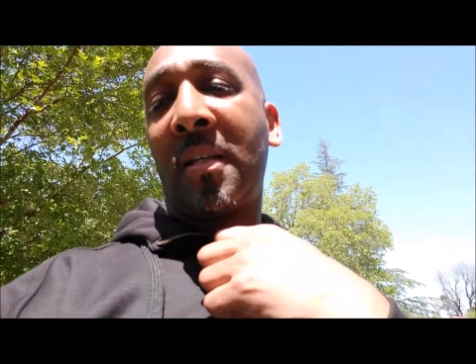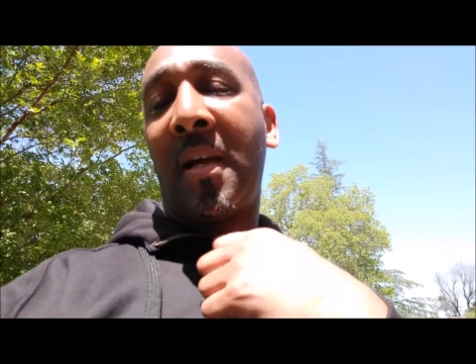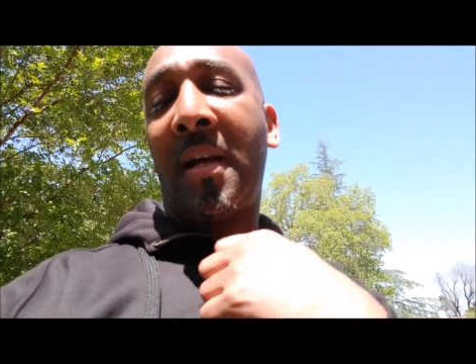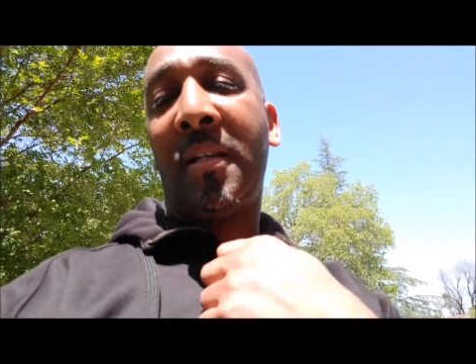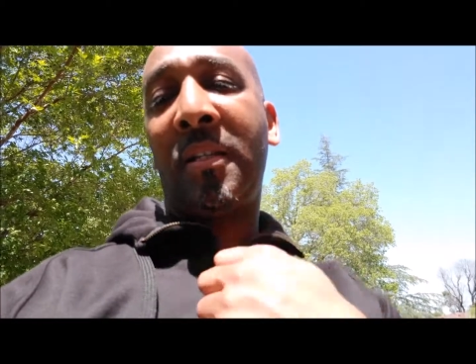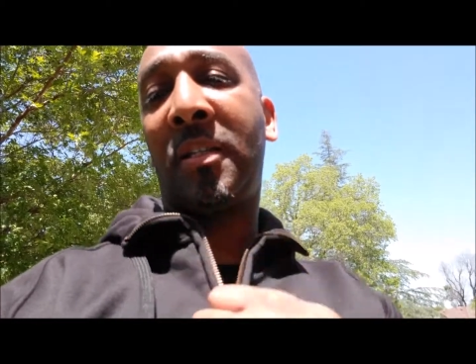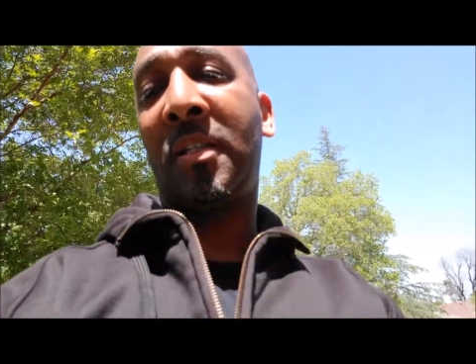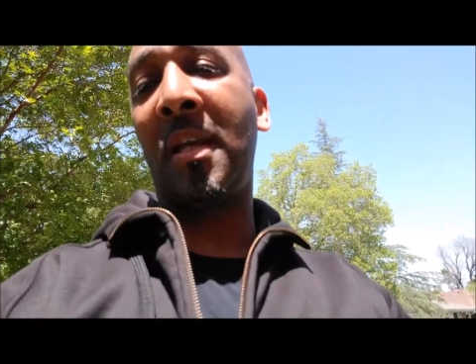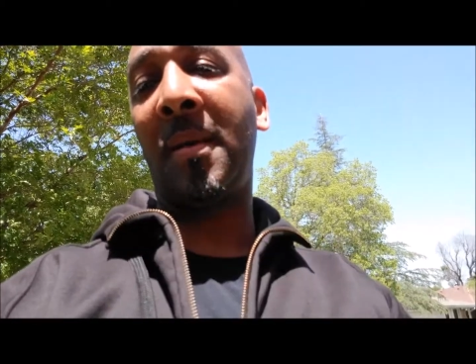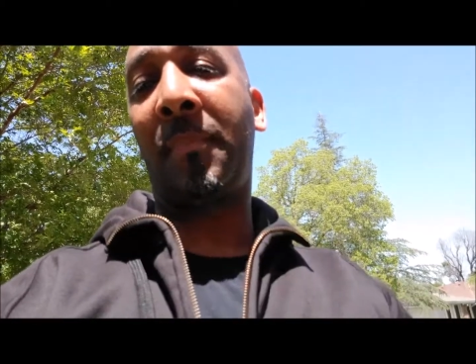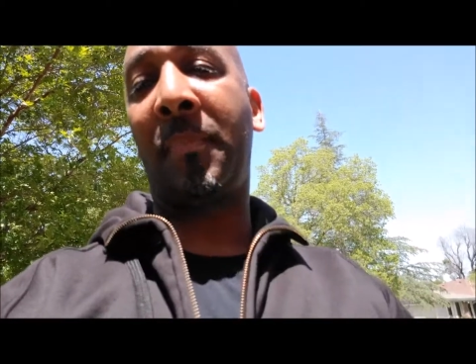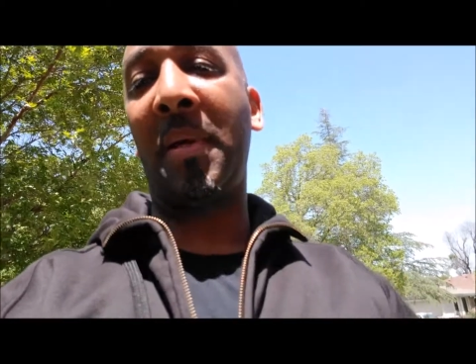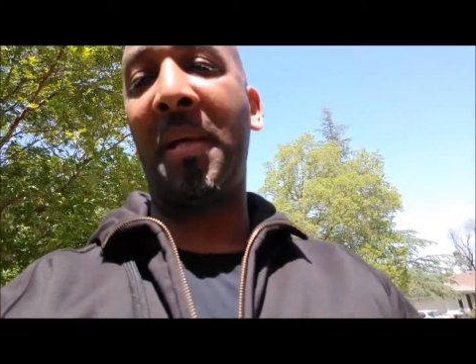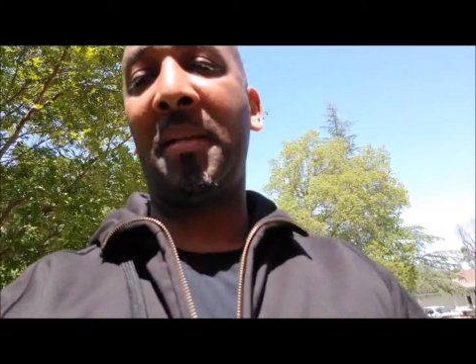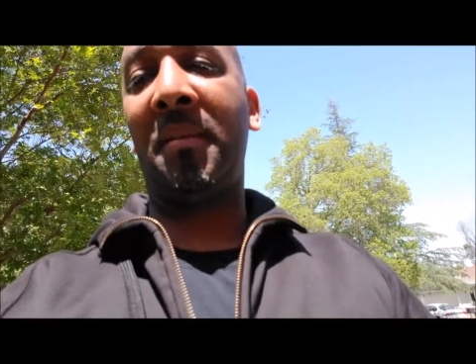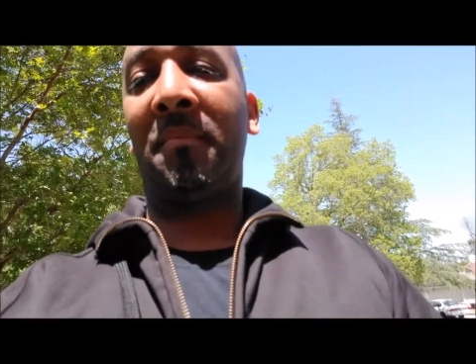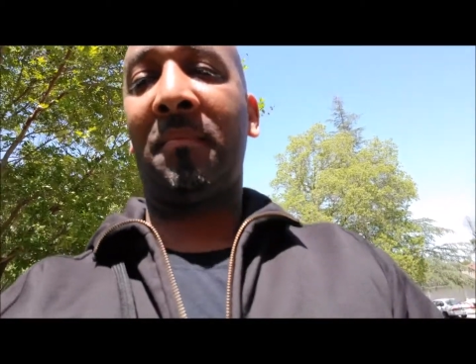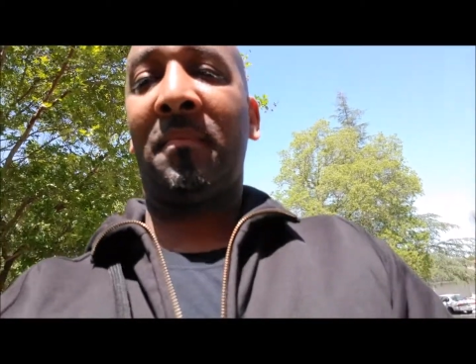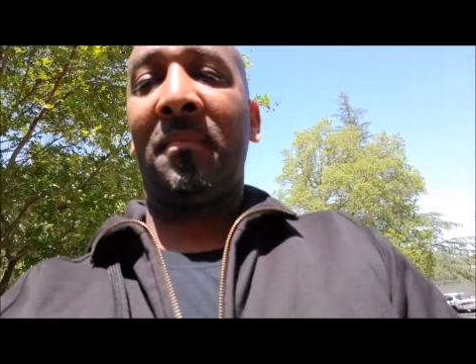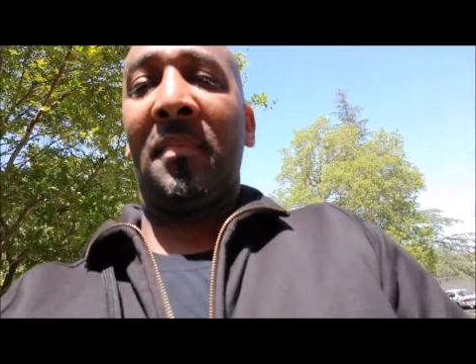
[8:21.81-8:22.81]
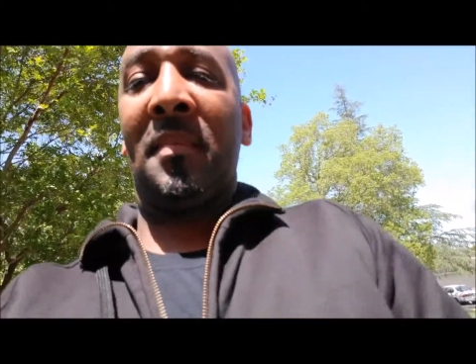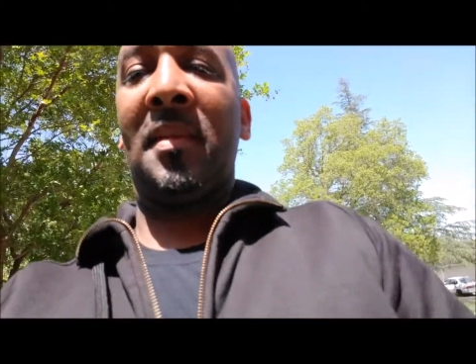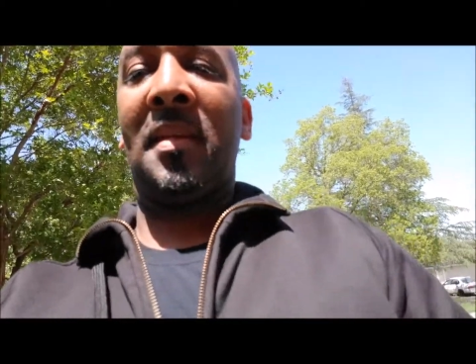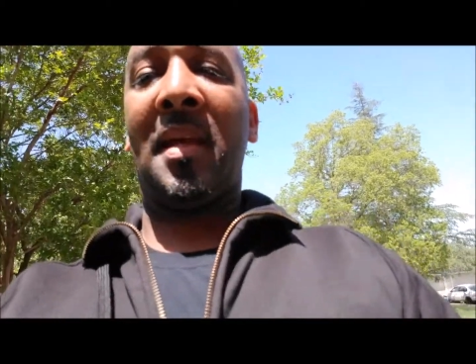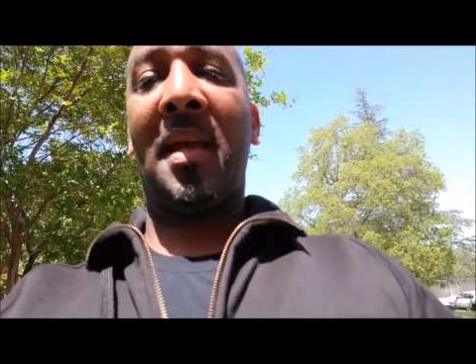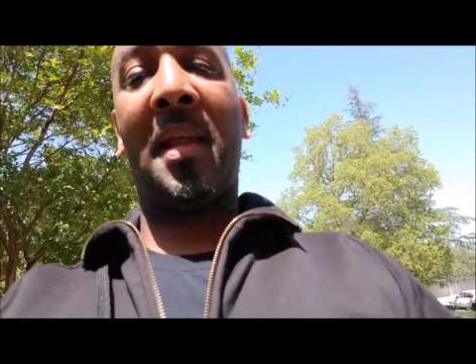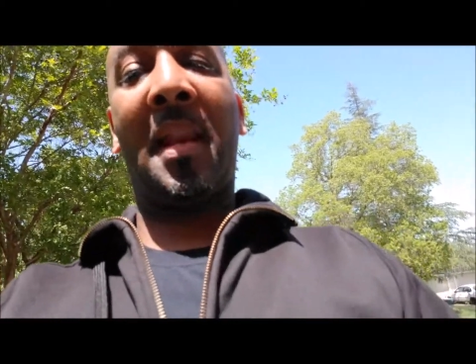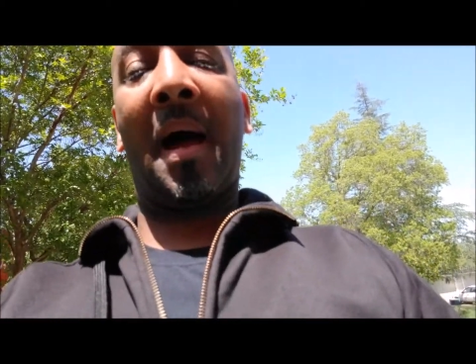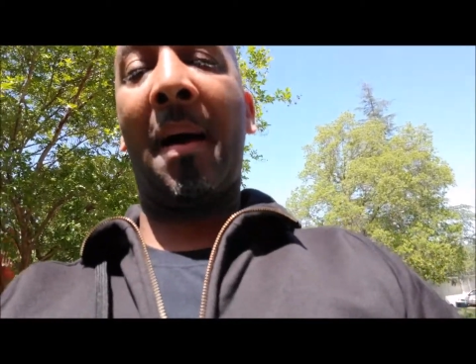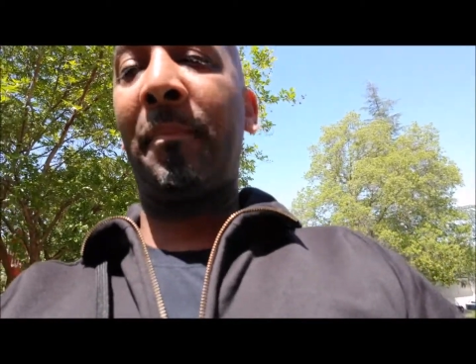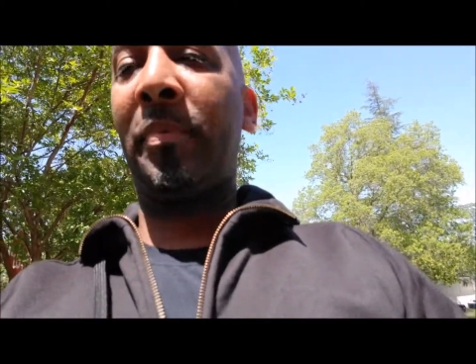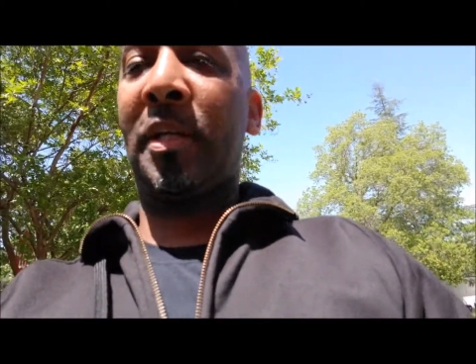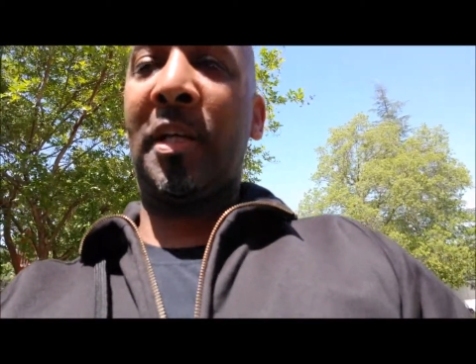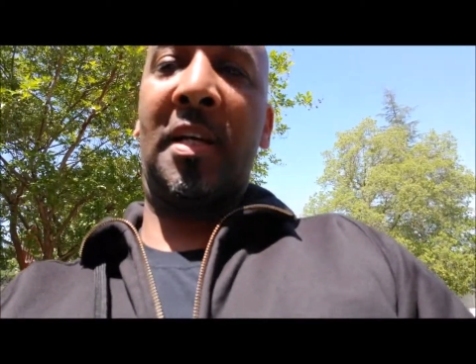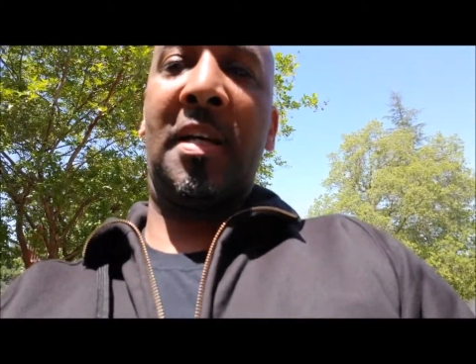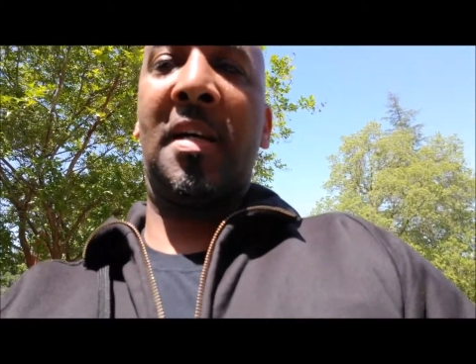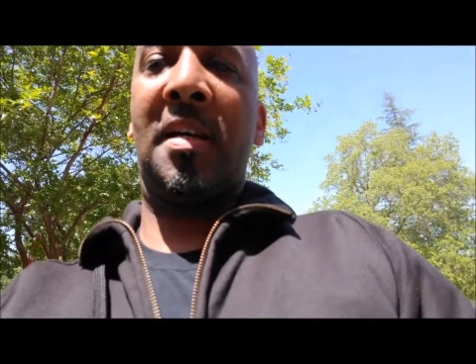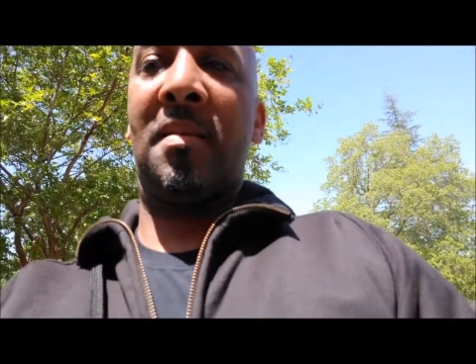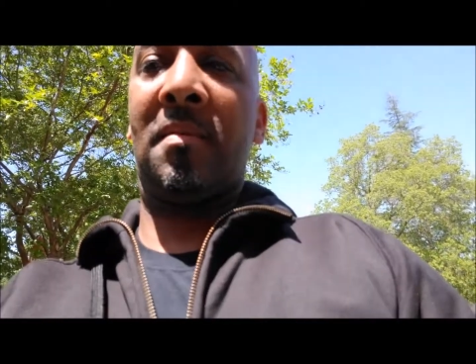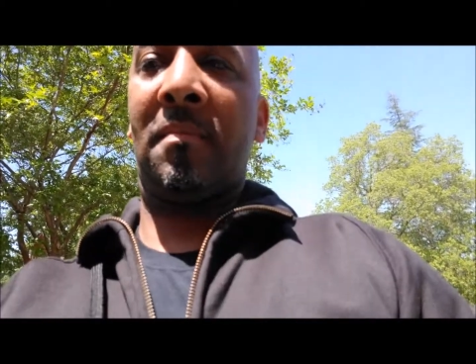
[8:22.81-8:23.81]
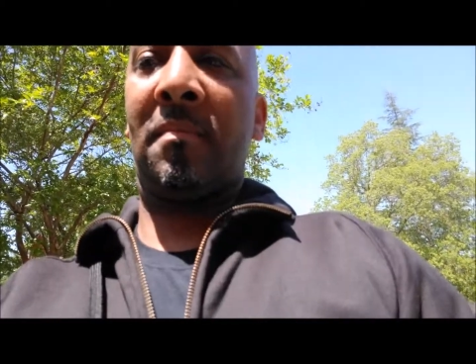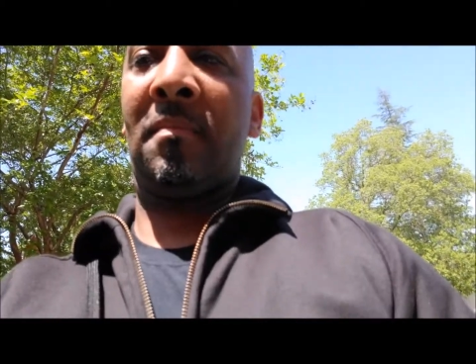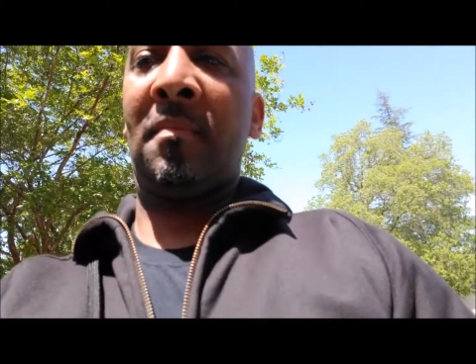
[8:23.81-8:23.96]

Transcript: unzip it, and I'm good.